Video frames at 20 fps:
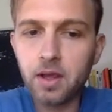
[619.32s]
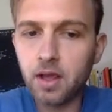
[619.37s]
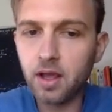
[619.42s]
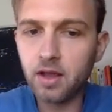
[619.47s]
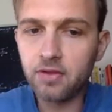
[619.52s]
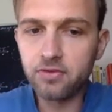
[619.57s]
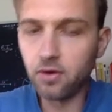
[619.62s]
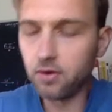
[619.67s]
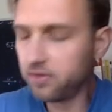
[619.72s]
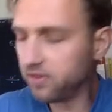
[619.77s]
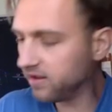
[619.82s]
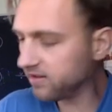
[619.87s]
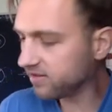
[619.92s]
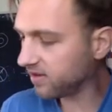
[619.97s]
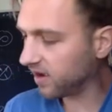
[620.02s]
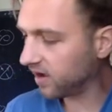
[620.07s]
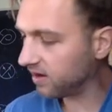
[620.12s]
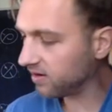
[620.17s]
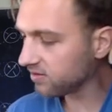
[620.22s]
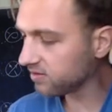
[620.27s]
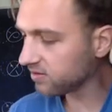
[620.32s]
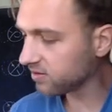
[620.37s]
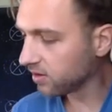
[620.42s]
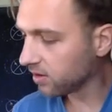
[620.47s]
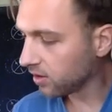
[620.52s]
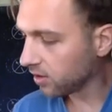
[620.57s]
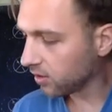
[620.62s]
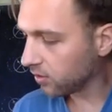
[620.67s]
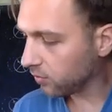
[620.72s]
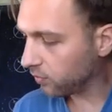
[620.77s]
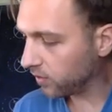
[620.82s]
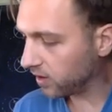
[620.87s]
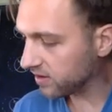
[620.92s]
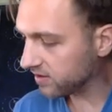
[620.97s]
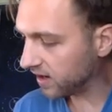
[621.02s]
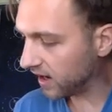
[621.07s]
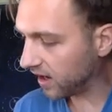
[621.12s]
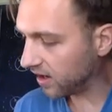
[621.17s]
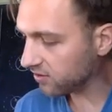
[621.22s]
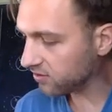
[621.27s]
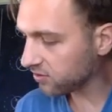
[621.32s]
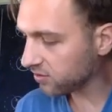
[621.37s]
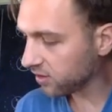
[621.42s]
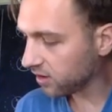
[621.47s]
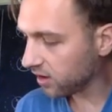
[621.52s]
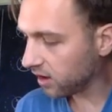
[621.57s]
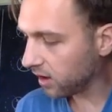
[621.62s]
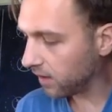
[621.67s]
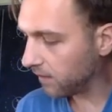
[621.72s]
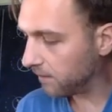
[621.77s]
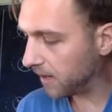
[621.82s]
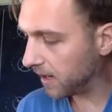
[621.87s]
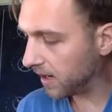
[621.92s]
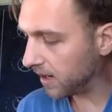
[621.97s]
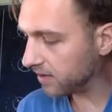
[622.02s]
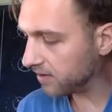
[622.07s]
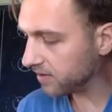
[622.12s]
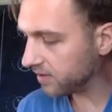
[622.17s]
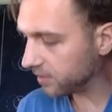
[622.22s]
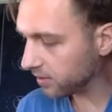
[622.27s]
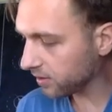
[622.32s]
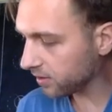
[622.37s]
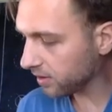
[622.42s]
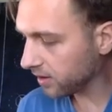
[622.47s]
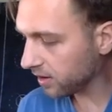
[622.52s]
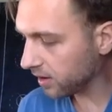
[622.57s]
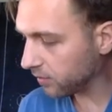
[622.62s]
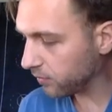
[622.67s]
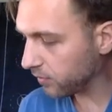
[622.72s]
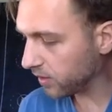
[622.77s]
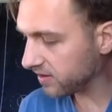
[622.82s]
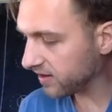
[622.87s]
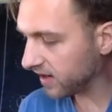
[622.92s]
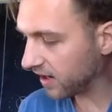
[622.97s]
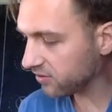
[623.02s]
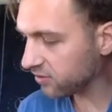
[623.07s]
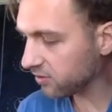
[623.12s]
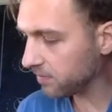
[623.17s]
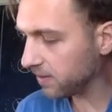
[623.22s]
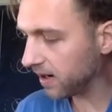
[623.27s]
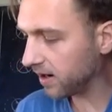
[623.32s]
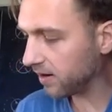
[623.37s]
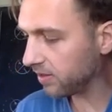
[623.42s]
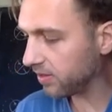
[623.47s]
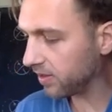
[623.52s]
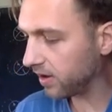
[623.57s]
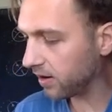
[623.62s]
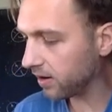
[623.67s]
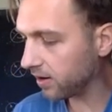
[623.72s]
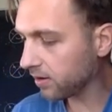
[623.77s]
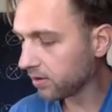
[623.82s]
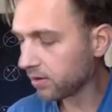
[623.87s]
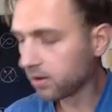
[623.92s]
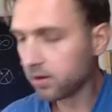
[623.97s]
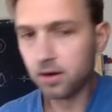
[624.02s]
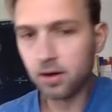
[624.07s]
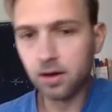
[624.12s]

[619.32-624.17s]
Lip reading: And so in this case, we attach a band here, and we attach a band there.